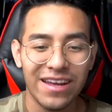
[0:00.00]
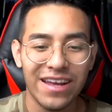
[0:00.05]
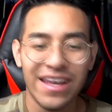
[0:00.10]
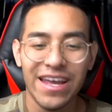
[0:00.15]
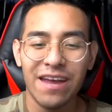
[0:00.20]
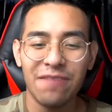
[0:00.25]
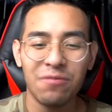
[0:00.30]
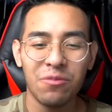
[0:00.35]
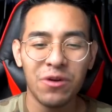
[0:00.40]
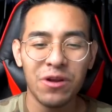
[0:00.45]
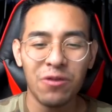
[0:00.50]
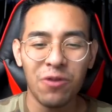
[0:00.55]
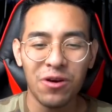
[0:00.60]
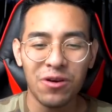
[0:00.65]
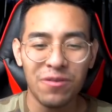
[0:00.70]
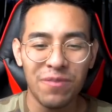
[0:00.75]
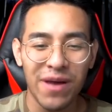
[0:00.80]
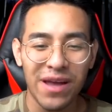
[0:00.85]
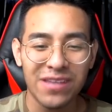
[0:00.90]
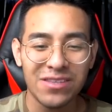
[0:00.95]
Hey everybody,
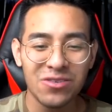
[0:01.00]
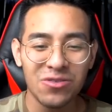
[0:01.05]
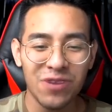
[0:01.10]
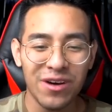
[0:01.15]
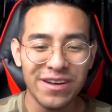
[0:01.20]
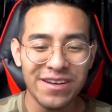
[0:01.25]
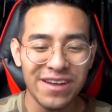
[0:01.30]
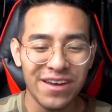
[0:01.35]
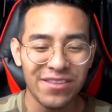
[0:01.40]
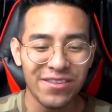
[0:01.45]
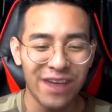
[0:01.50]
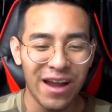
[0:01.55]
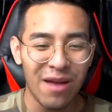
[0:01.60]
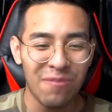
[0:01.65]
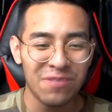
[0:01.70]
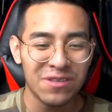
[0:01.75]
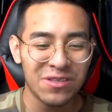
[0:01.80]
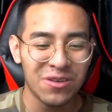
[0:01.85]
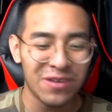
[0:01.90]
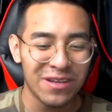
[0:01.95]
welcome back to another
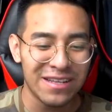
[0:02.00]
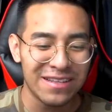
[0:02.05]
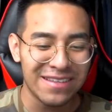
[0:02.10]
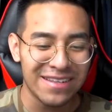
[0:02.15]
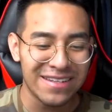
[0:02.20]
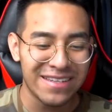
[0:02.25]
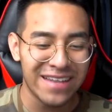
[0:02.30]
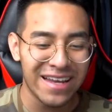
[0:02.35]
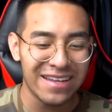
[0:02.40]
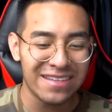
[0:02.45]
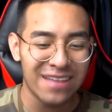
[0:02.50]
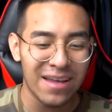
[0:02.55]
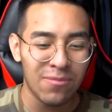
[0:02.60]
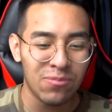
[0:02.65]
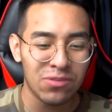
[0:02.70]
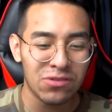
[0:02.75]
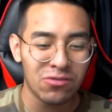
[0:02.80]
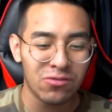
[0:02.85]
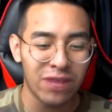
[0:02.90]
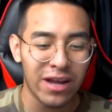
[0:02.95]
episode. In today's
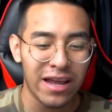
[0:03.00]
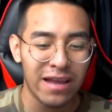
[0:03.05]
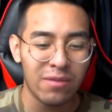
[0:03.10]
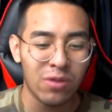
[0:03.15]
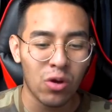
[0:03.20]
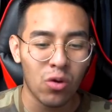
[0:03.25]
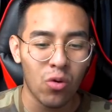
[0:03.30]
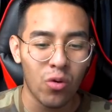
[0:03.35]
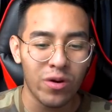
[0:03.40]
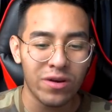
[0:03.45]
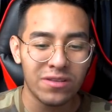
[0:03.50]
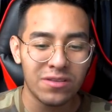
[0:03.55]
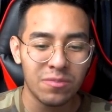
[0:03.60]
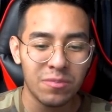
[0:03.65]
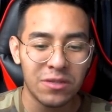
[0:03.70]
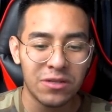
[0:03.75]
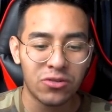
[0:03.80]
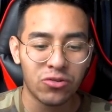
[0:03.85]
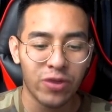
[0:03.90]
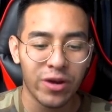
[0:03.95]
episode, I'm going to
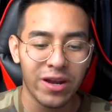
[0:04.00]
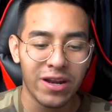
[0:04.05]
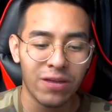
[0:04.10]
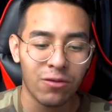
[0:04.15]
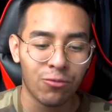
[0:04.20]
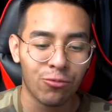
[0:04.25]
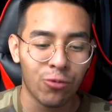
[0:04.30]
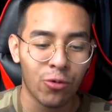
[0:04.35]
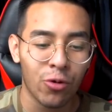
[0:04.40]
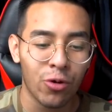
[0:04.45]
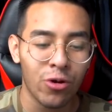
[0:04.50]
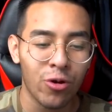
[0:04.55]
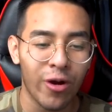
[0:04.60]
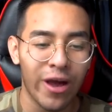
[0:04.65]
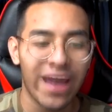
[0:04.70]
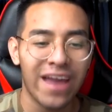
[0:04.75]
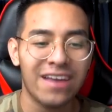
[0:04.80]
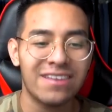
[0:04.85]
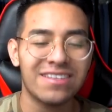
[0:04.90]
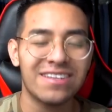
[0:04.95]
be trading royal
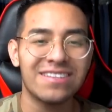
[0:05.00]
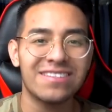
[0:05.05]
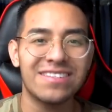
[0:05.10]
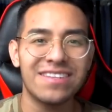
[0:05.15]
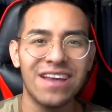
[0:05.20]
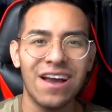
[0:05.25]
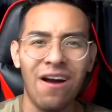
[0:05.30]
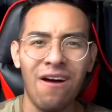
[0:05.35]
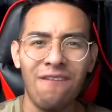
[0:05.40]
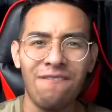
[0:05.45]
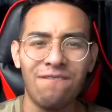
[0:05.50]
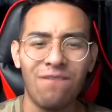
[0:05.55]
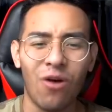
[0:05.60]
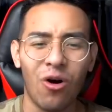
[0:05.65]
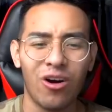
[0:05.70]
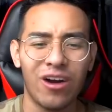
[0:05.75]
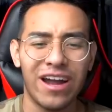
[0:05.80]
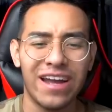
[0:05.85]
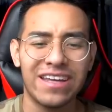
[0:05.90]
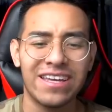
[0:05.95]
eggs and see how
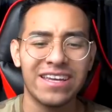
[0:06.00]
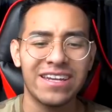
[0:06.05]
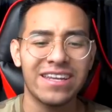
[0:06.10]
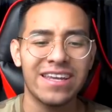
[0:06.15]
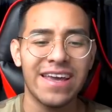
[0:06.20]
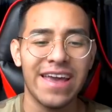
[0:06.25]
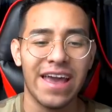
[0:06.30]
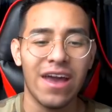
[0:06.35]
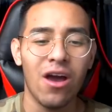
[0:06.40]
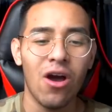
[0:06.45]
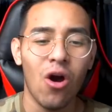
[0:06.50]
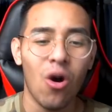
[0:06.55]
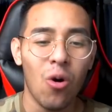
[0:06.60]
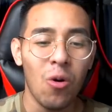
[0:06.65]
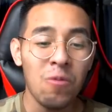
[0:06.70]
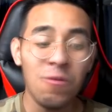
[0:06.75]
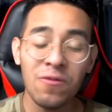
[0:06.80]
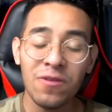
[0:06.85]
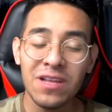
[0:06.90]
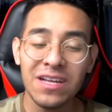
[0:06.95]
far I can get.
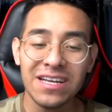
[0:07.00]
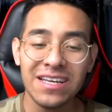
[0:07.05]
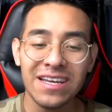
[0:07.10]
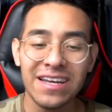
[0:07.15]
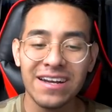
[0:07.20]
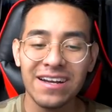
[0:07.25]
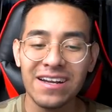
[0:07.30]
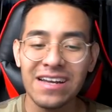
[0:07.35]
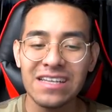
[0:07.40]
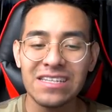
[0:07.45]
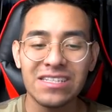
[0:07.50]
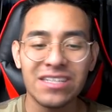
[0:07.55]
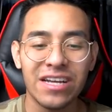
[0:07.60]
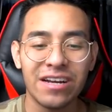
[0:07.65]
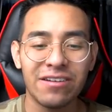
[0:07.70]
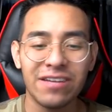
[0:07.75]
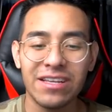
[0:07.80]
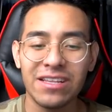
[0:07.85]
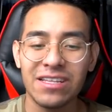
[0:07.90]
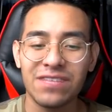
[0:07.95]
Hopefully I can get a
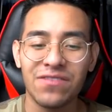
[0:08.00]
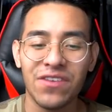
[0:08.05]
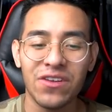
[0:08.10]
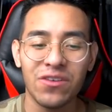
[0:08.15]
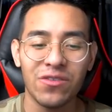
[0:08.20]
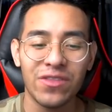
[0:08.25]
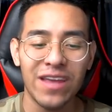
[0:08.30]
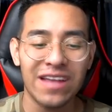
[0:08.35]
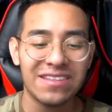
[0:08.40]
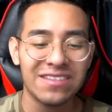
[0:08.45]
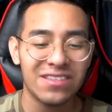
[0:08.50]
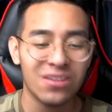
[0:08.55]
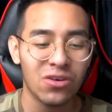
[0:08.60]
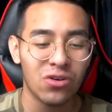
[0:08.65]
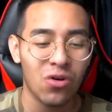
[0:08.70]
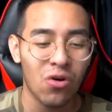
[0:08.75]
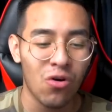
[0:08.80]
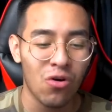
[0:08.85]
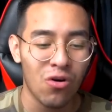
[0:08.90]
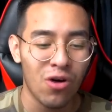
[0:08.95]
legendary in this video, that's the
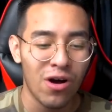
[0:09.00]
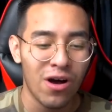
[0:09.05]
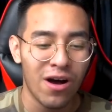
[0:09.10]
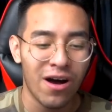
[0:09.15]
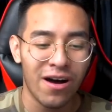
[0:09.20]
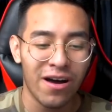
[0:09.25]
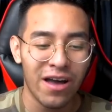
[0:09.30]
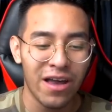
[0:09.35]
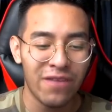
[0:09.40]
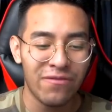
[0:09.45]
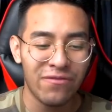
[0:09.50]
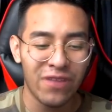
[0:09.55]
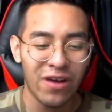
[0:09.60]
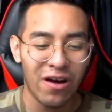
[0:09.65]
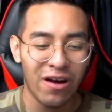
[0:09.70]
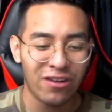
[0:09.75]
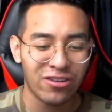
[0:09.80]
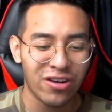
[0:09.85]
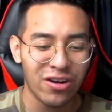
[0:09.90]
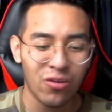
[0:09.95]
goal. Uh, if
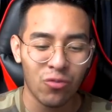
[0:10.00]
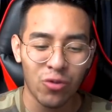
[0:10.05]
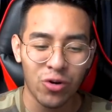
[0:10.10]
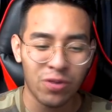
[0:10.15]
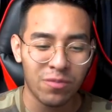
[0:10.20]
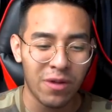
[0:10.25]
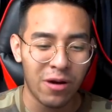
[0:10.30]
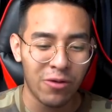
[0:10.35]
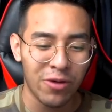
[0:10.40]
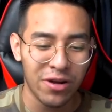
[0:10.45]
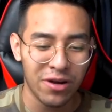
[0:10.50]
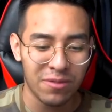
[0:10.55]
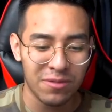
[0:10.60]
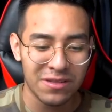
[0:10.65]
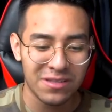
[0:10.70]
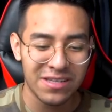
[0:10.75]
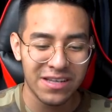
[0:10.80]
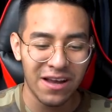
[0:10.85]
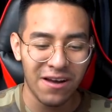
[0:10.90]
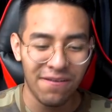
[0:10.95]
not, I try to work my way up
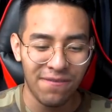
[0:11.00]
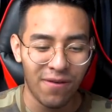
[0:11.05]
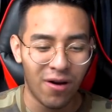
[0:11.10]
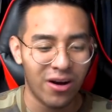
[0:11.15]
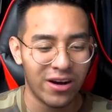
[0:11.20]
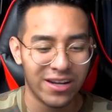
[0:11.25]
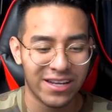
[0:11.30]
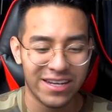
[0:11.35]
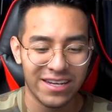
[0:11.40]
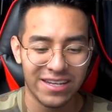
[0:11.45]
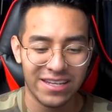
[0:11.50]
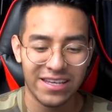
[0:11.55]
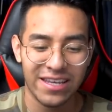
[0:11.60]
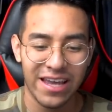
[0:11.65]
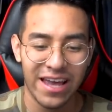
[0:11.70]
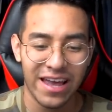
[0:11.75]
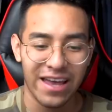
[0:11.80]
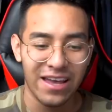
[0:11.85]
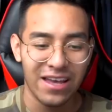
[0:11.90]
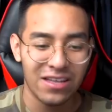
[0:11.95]
and see how far I can
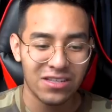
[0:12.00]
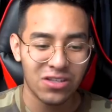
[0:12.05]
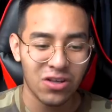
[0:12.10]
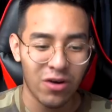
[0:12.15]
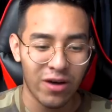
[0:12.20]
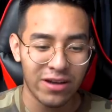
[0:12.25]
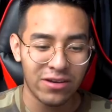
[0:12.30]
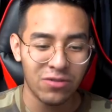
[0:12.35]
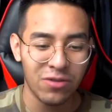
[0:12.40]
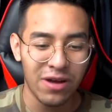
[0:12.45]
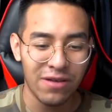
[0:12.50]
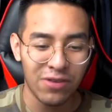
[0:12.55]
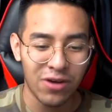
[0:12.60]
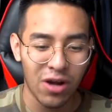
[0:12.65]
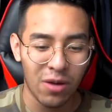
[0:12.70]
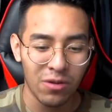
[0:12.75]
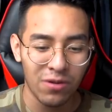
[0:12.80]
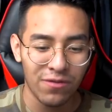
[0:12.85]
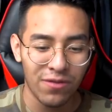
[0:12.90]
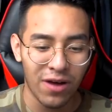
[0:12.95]
get. So I do have a
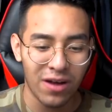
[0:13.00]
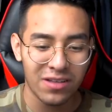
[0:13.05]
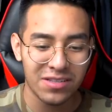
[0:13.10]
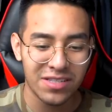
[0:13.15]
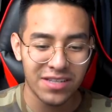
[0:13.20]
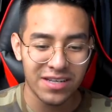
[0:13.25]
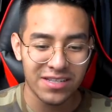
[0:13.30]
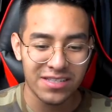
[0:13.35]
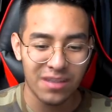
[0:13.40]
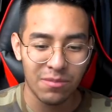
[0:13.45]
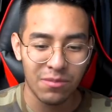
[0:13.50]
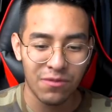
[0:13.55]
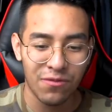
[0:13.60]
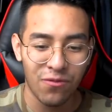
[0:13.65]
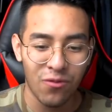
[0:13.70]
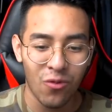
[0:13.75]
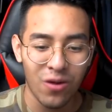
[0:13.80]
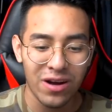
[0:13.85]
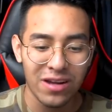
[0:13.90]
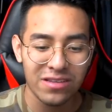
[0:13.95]
couple of Aussie eggs. Now
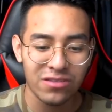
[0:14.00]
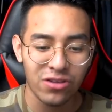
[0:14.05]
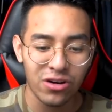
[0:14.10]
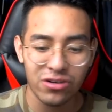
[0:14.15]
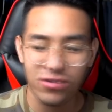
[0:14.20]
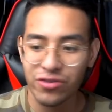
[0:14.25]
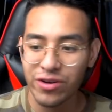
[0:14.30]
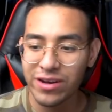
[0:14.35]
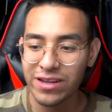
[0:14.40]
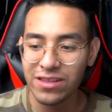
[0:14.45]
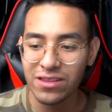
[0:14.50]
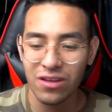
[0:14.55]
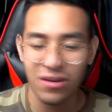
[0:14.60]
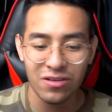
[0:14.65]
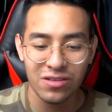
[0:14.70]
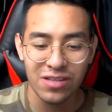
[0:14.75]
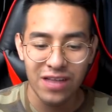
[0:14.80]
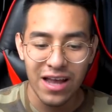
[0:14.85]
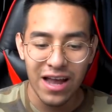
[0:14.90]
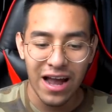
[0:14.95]
before I start trading
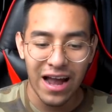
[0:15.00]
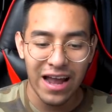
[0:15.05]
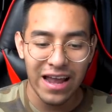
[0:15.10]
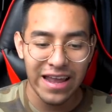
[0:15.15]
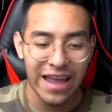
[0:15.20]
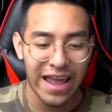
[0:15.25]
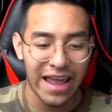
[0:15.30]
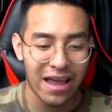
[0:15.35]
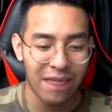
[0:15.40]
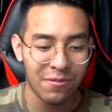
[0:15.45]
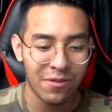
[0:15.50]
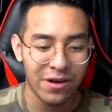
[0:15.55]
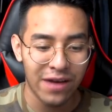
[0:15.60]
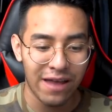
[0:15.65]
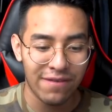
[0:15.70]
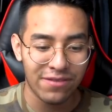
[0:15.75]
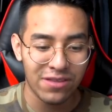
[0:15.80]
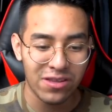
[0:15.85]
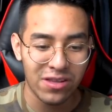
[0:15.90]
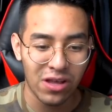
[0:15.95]
those, I am going to
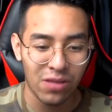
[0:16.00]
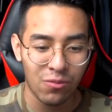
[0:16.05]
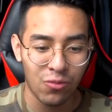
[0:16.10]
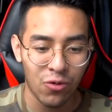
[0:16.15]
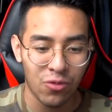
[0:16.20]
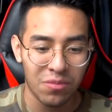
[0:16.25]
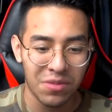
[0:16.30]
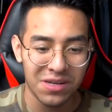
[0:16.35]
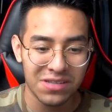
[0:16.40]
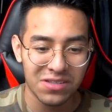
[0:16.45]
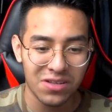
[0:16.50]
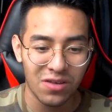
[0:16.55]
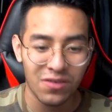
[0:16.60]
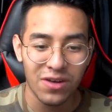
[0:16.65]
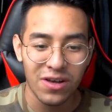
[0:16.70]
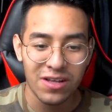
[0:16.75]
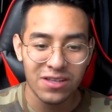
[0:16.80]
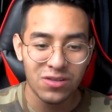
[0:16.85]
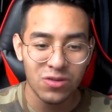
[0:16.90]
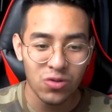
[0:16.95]
have to teleport myself
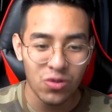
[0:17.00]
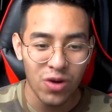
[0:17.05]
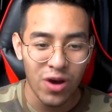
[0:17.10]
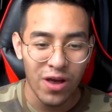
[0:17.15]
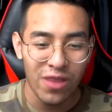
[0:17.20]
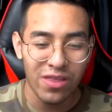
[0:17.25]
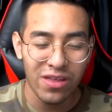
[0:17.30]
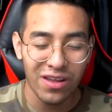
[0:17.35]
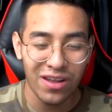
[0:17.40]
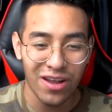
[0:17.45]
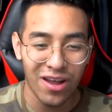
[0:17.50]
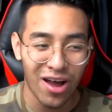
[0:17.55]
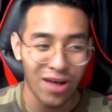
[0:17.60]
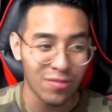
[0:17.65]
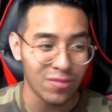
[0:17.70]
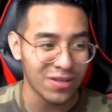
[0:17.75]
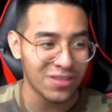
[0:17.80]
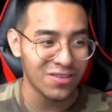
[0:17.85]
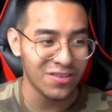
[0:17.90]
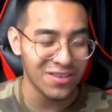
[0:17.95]
to the
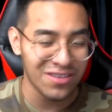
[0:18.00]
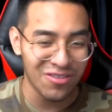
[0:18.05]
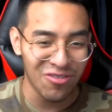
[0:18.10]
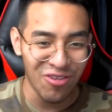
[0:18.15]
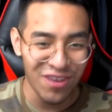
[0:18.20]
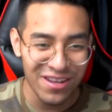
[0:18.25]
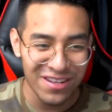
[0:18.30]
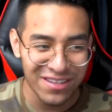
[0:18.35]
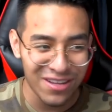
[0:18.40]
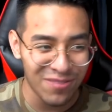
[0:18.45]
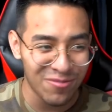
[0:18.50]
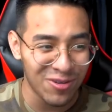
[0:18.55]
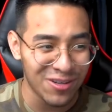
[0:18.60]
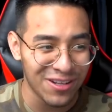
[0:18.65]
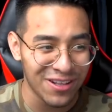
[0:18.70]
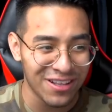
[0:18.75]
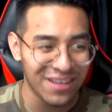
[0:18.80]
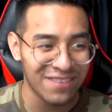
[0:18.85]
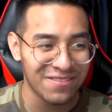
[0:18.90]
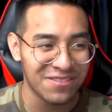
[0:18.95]
lobby. So let's go ahead and teleport
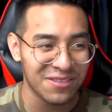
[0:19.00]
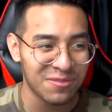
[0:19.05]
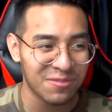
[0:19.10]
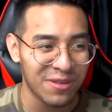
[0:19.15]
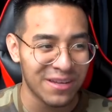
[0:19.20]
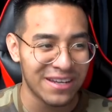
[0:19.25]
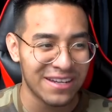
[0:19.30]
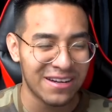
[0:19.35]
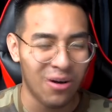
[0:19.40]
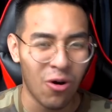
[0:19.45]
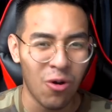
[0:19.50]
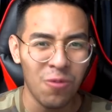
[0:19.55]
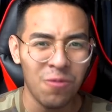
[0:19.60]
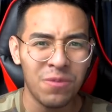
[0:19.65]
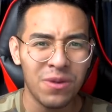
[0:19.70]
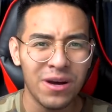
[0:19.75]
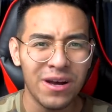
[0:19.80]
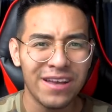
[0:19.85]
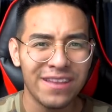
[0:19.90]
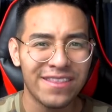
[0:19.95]
to the gifts display and
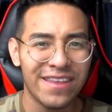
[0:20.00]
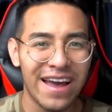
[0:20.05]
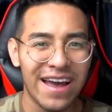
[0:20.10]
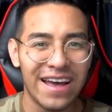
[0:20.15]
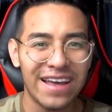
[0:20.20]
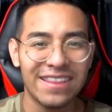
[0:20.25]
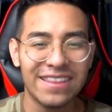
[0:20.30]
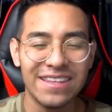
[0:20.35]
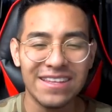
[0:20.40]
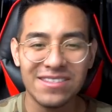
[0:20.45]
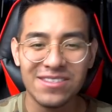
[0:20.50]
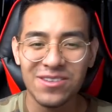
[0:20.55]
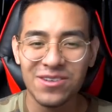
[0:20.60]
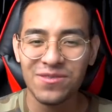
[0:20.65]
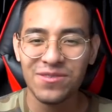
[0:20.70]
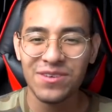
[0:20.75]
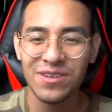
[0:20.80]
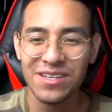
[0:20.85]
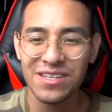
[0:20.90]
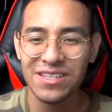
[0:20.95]
hope that this
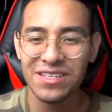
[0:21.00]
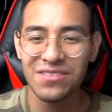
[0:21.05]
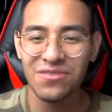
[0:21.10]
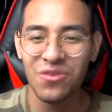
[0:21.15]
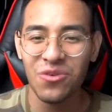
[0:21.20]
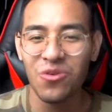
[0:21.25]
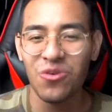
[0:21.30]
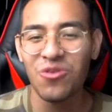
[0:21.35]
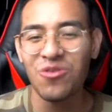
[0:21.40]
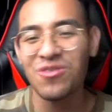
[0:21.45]
server is full. Oh,